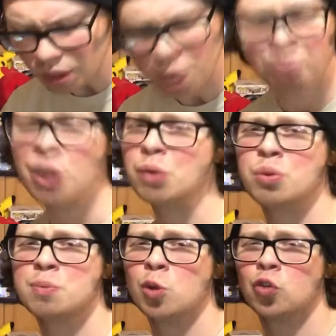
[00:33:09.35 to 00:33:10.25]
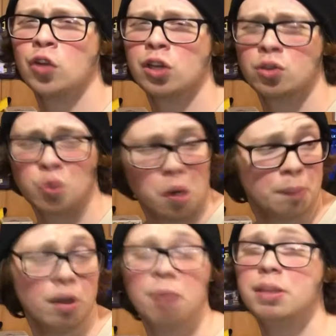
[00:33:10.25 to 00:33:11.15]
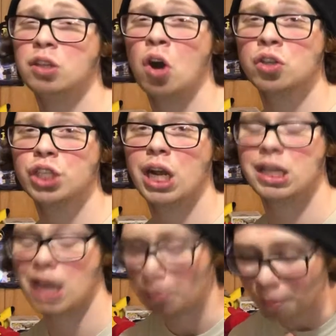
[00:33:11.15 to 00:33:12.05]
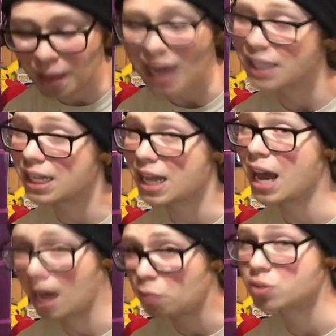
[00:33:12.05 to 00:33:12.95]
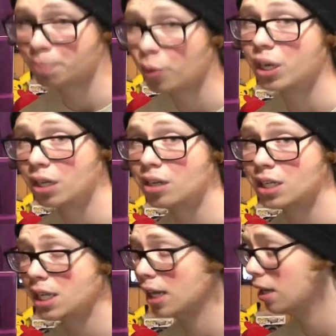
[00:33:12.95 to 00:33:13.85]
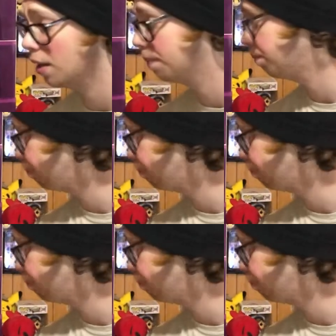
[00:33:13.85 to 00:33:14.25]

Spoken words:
Predator was most fun to control. I'd probably be dog shit at it now, but back in the day, I was pretty good at that game.